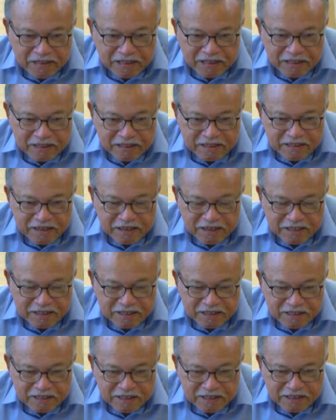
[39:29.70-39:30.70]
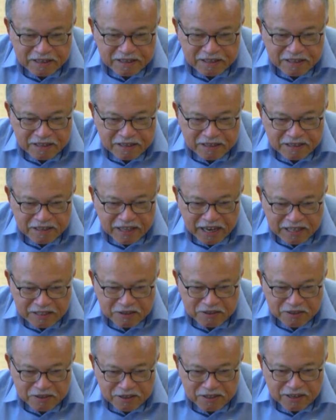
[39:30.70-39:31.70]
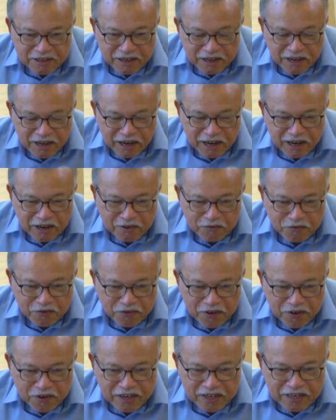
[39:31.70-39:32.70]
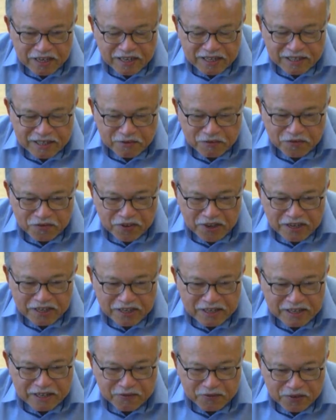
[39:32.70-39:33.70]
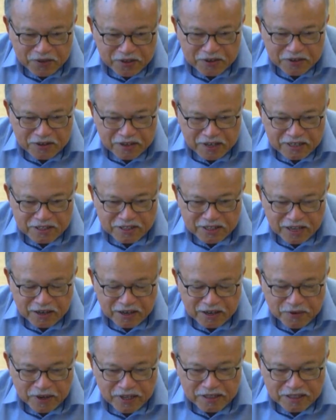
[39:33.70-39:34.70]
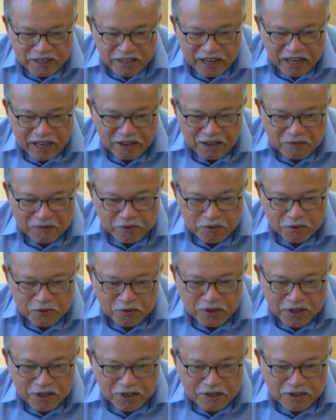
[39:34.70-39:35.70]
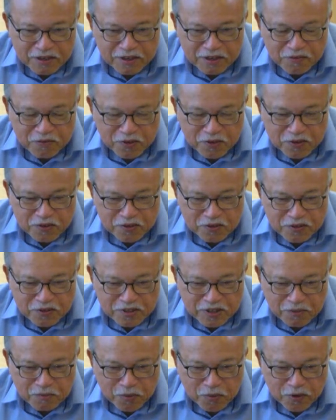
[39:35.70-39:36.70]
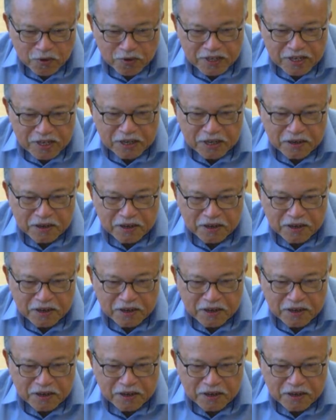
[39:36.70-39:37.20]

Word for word: the, the, the, the title, I find it very difficult last time until I had to refer to somebody